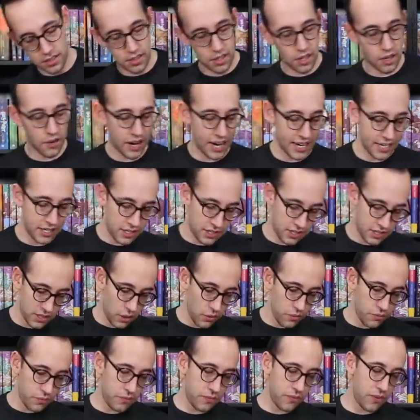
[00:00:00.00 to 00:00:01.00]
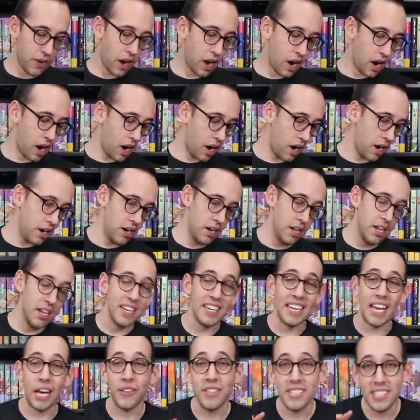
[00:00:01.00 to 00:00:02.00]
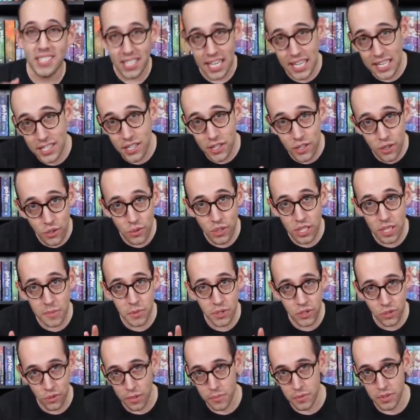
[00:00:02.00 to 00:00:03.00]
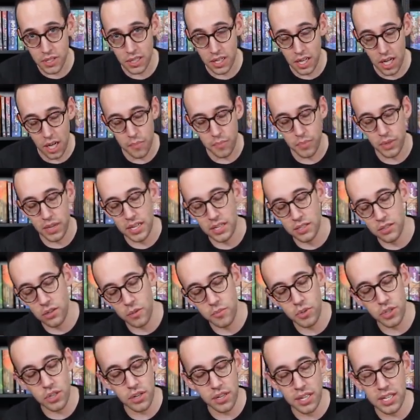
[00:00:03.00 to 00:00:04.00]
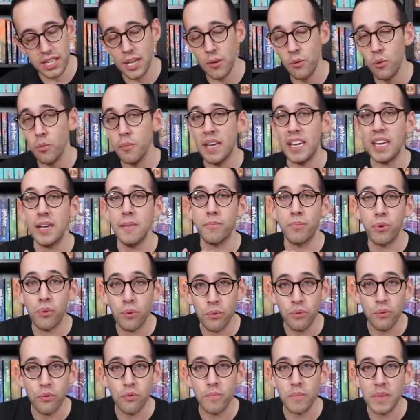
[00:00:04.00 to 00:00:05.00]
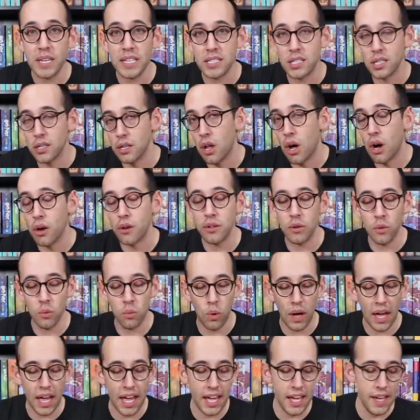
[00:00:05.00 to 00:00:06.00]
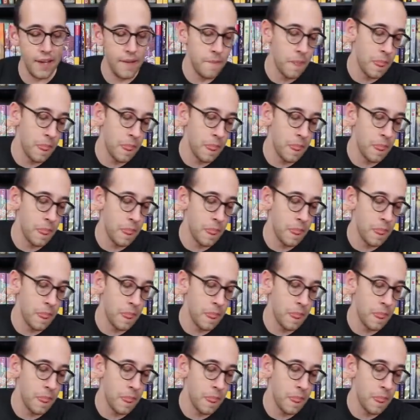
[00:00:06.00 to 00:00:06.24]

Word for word: All right, so far, now this is a new subscription company, so I'm sure that they will make improvements along the way.